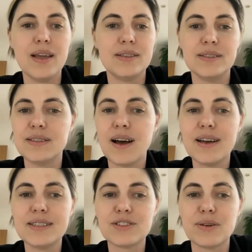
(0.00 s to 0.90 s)

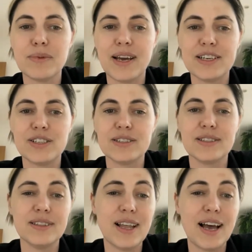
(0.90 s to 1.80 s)
Design discriminations
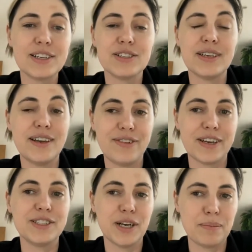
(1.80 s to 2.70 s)
largely
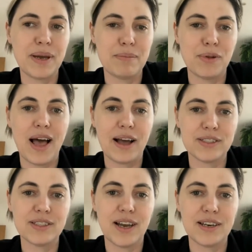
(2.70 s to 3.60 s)
affect young people
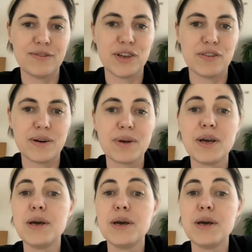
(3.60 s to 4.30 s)
outside of Europe